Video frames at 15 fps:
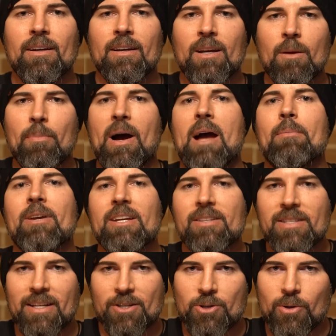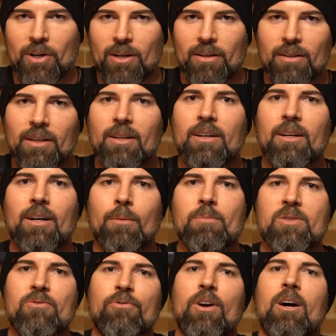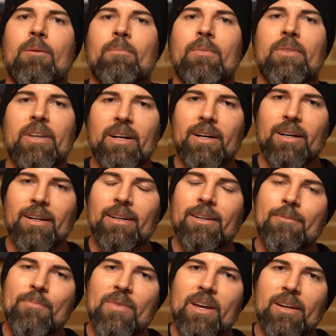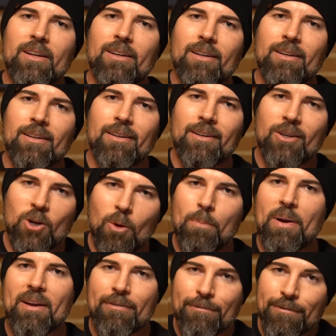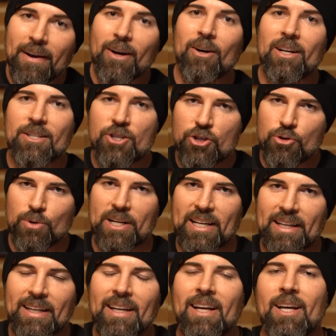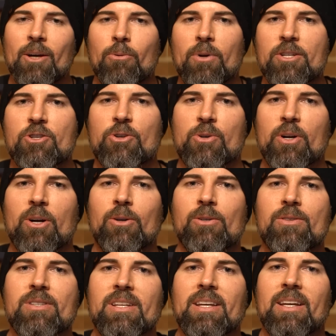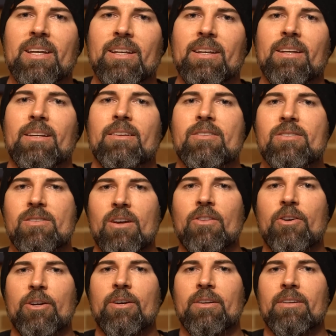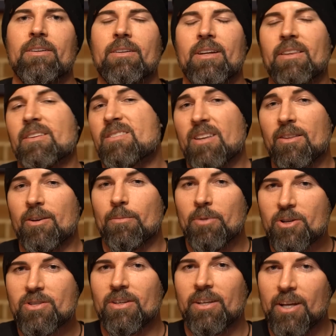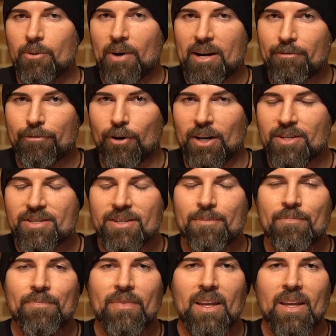Copaiba essential oil comes from the Copaiba tree, which grows in the southern Brazilian rainforest.